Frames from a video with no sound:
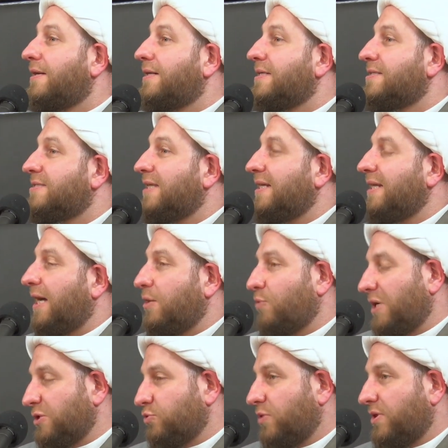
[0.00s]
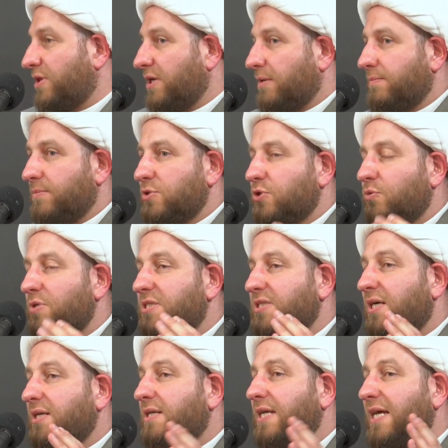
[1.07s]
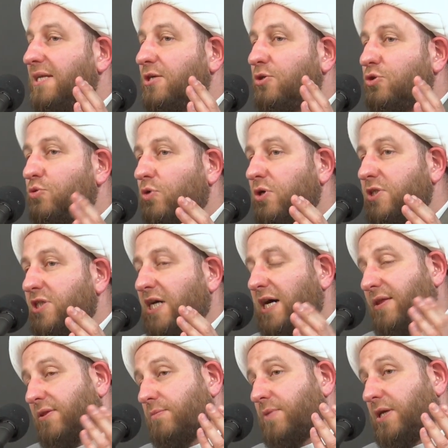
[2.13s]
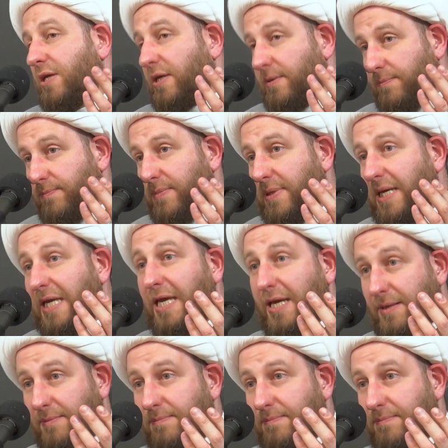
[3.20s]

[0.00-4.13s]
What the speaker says: Instead, I went with him. So we started heading towards Kadhimiyya again.